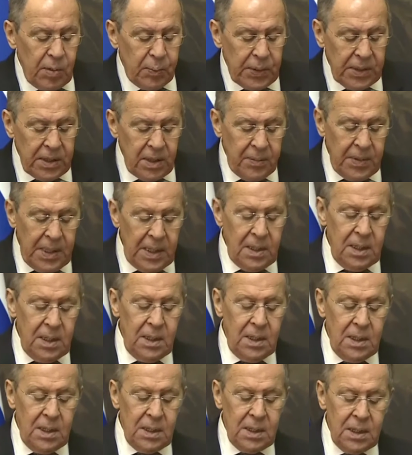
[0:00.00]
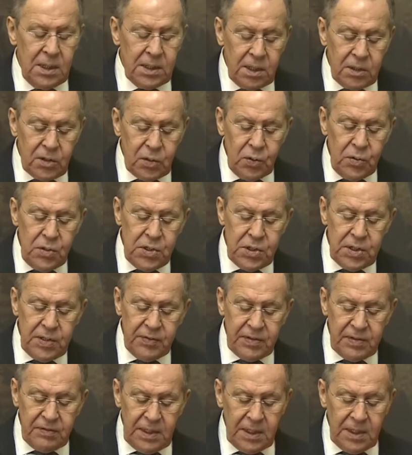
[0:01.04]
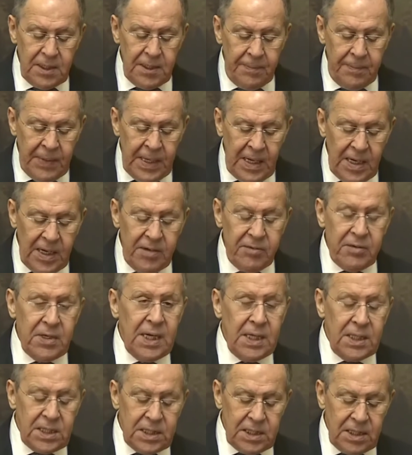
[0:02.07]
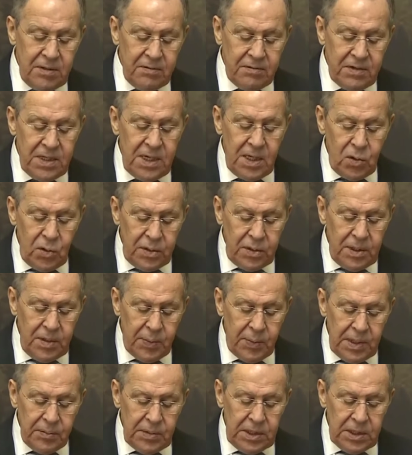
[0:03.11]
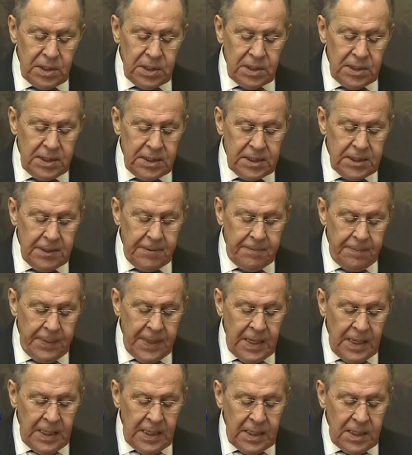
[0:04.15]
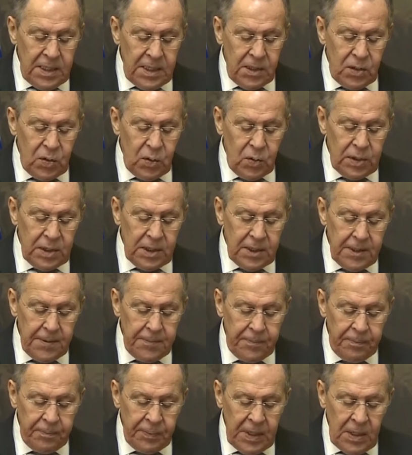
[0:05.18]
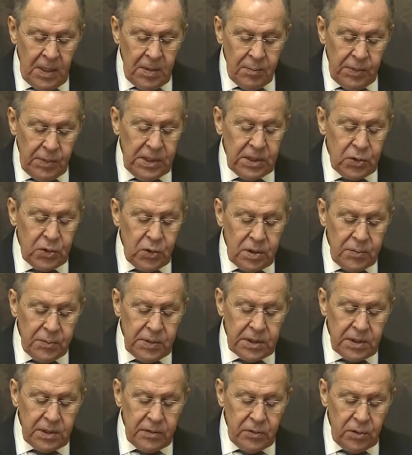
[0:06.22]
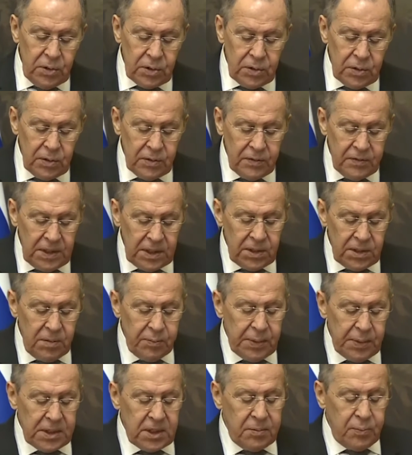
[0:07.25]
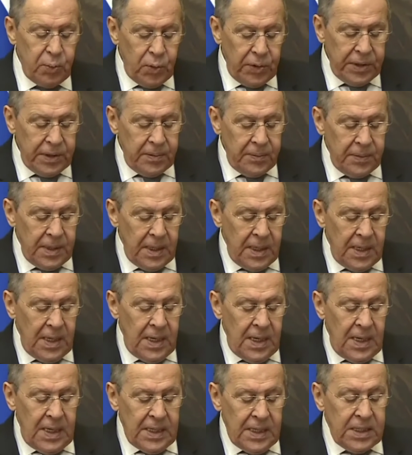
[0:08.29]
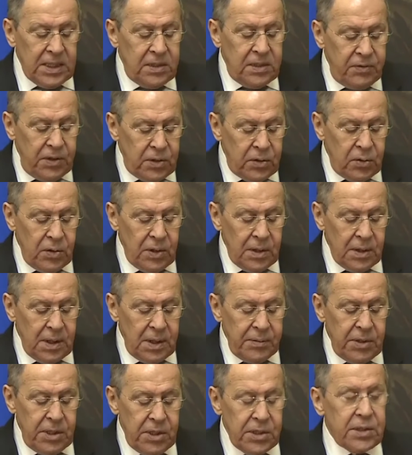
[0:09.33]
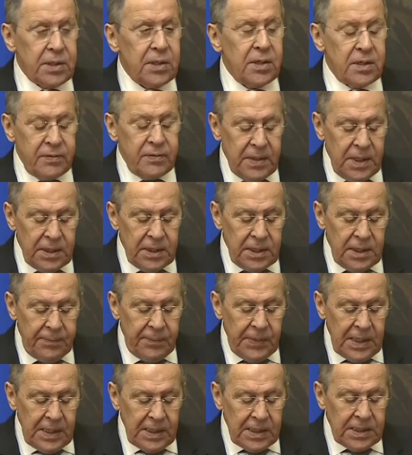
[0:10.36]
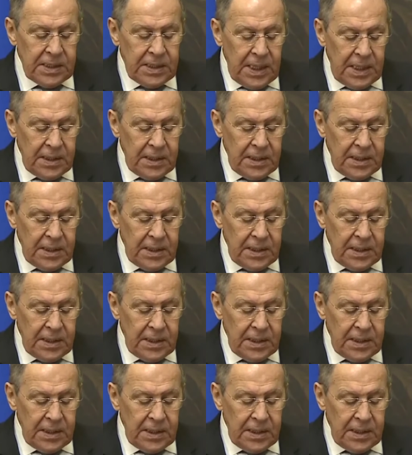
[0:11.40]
agreement on the space exploration, mutual understanding, and cooperation in aviation, hydrogen industry, etc. An important help for